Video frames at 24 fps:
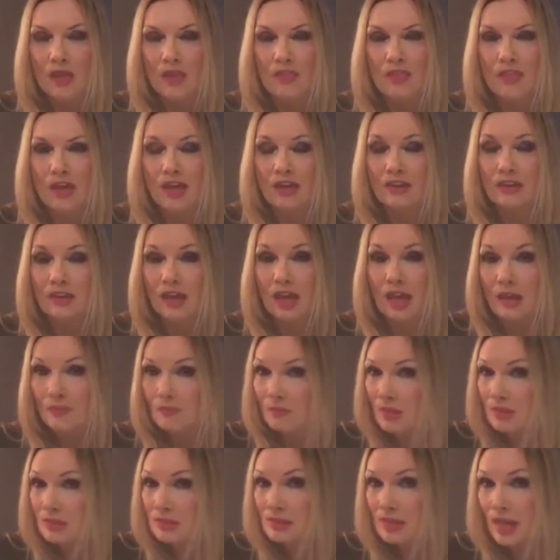that 8
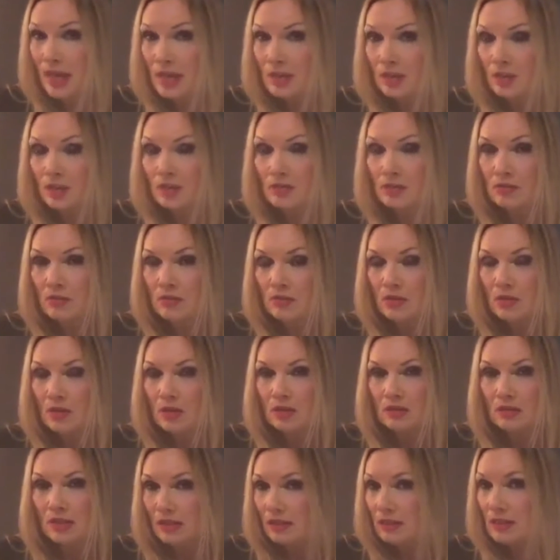months later,
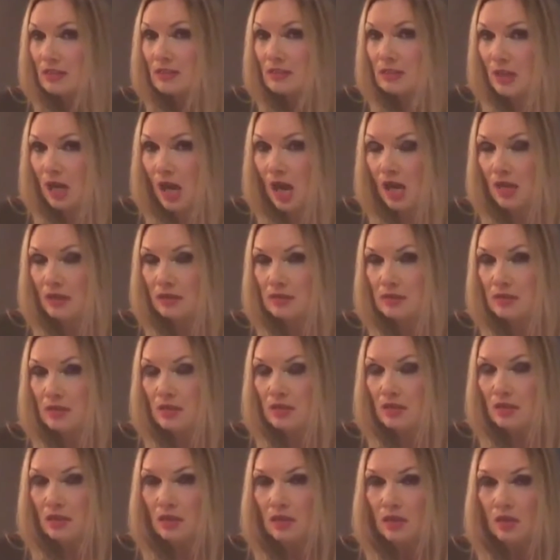that this gun
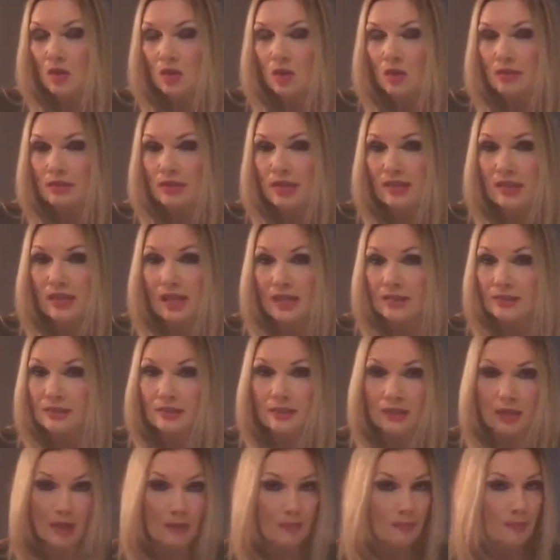that
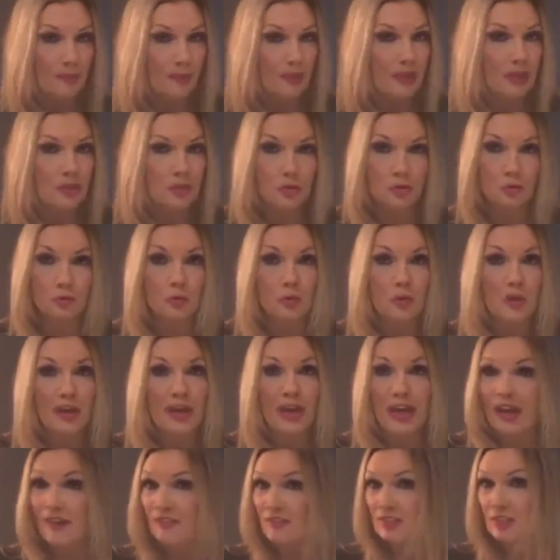ended up in
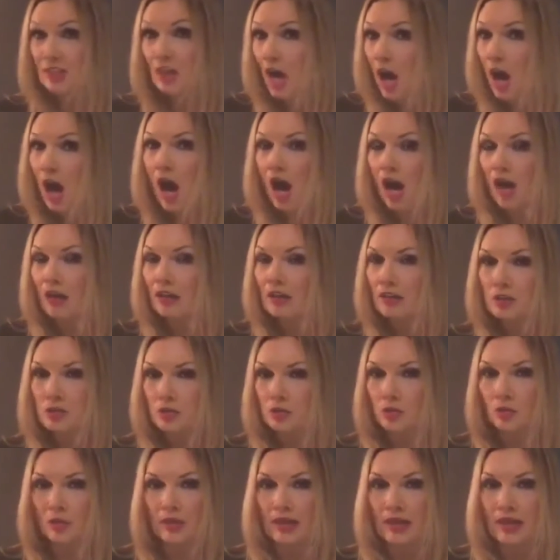Troy Ave's car, because
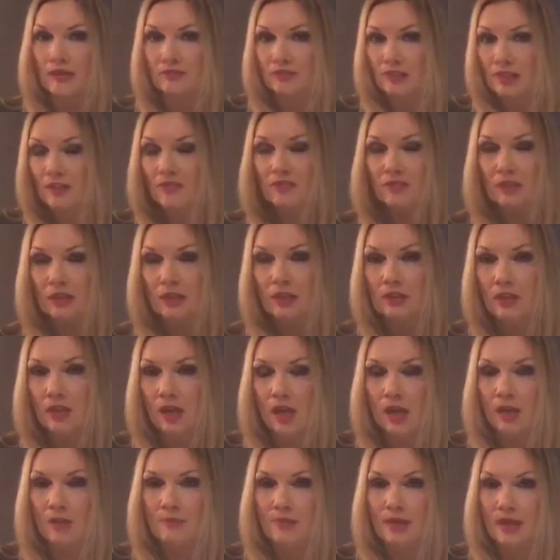Troy Ave left the
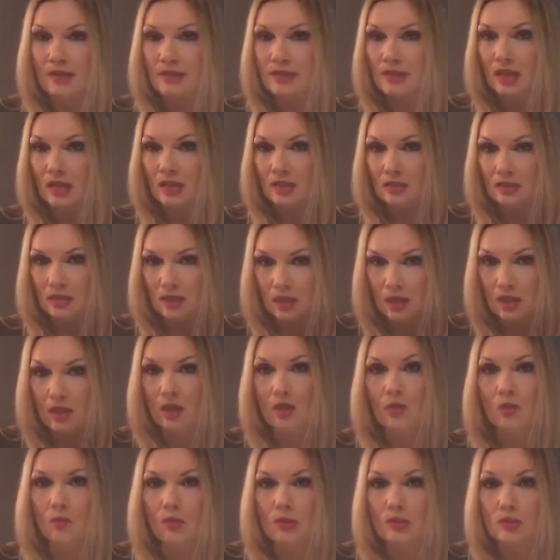club and then
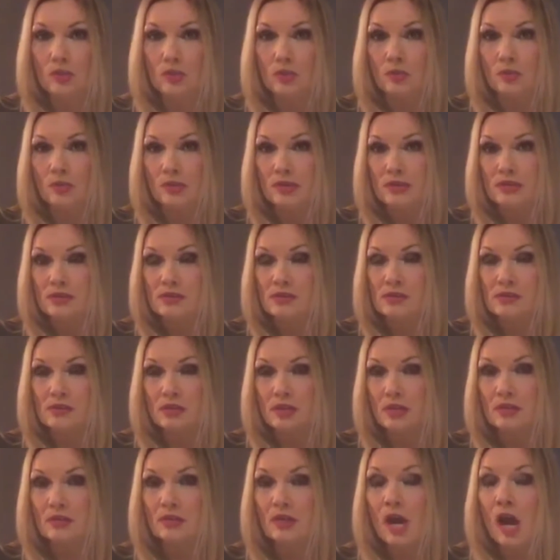went to his
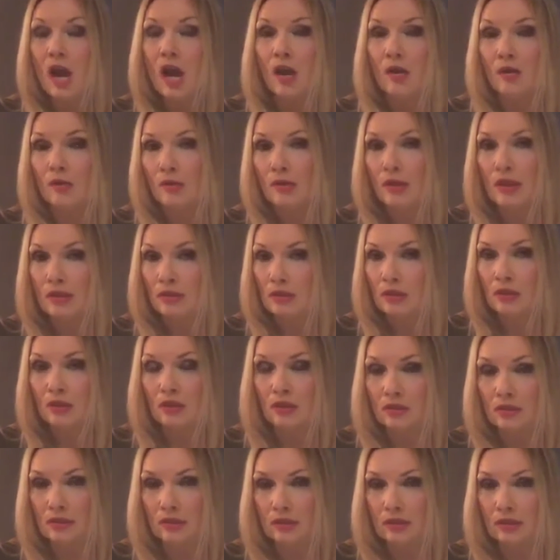car, and
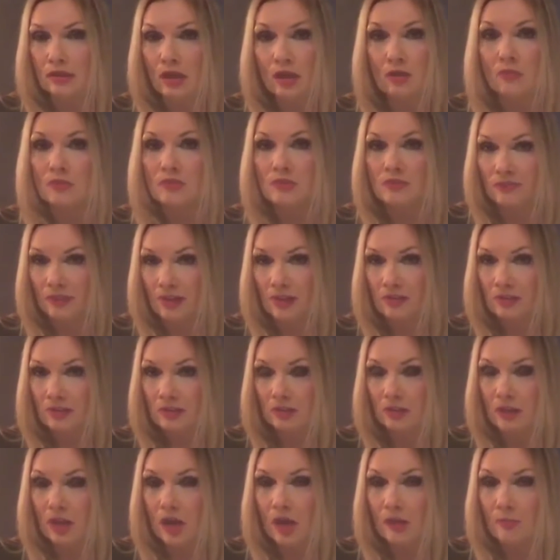the gun was found in
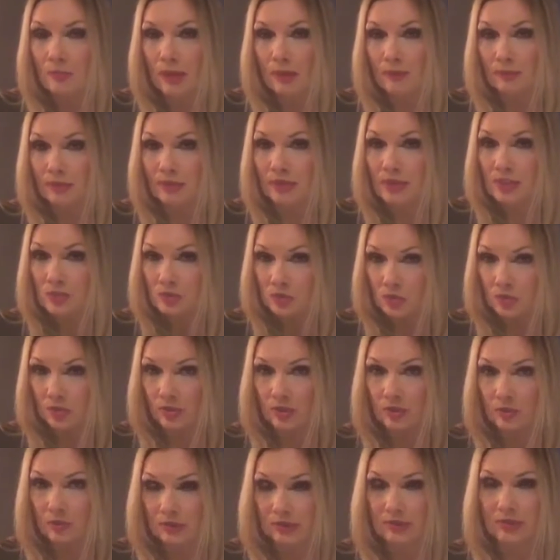the car by police, according
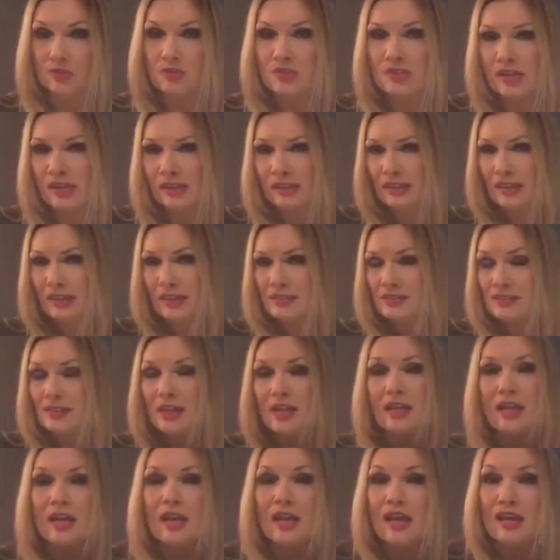to what they're telling us,
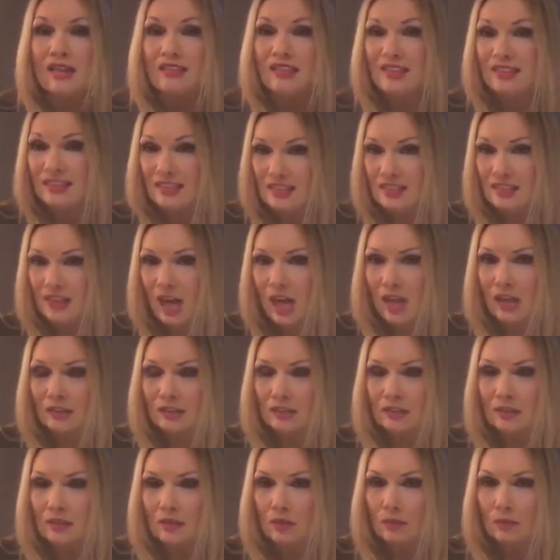that this
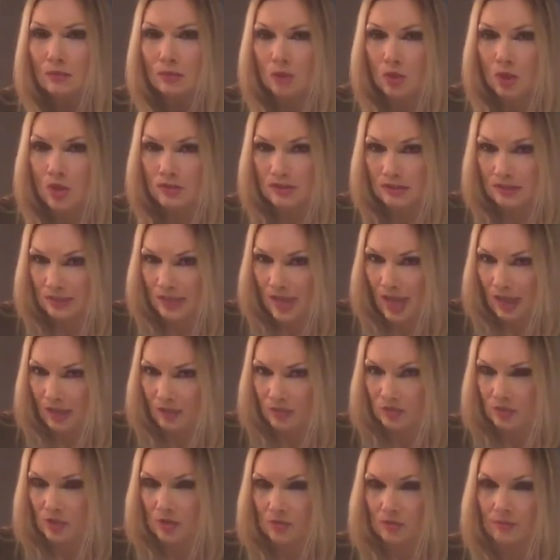gun belonged to
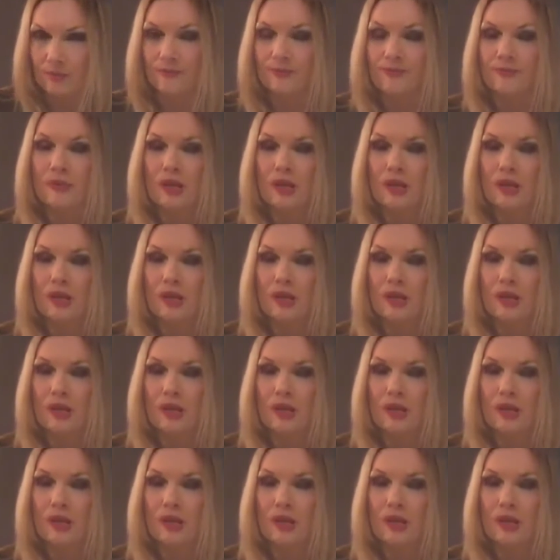Taxstone.